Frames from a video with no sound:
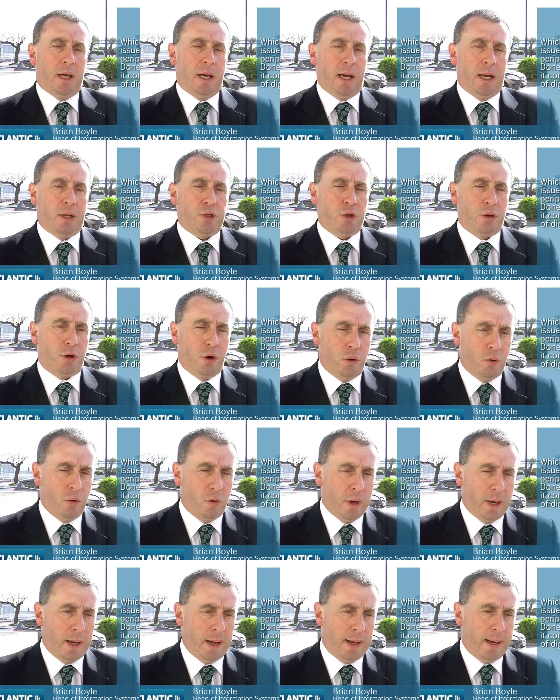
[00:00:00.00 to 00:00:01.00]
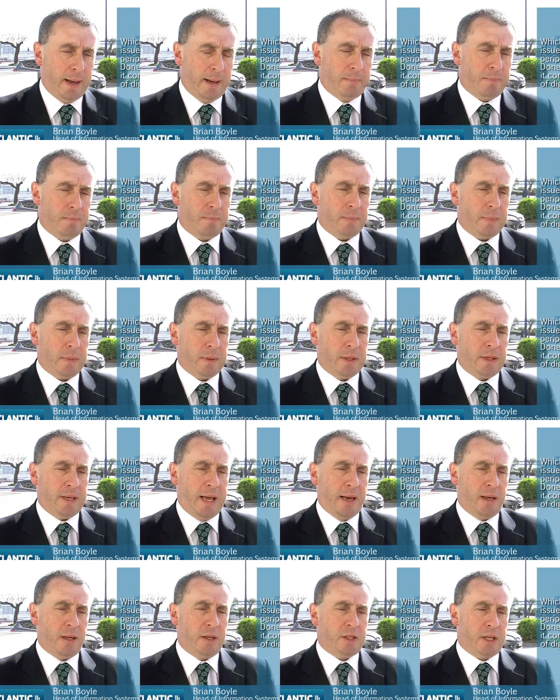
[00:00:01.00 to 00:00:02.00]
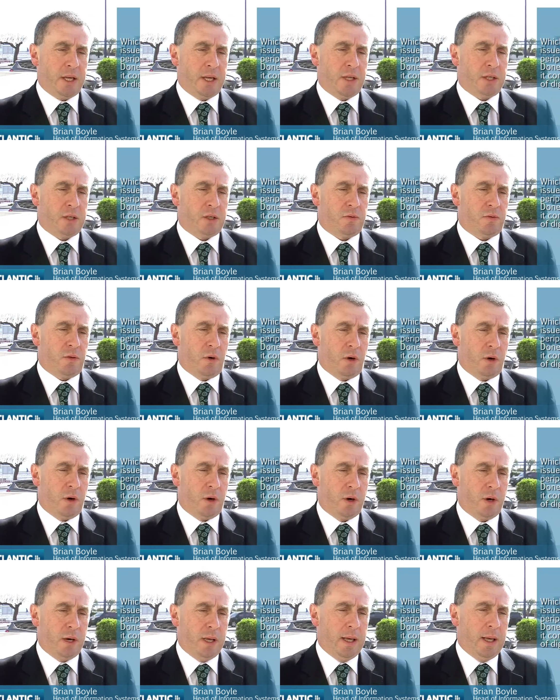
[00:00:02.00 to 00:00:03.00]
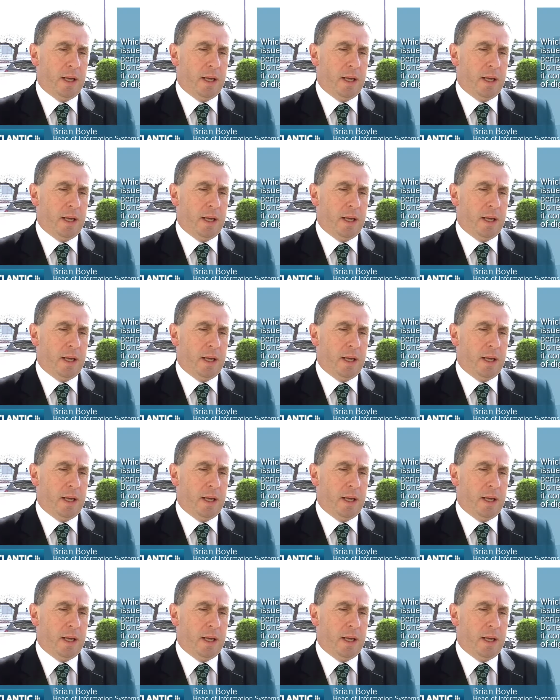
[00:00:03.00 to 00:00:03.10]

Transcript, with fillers: As you know, um, the tendency is for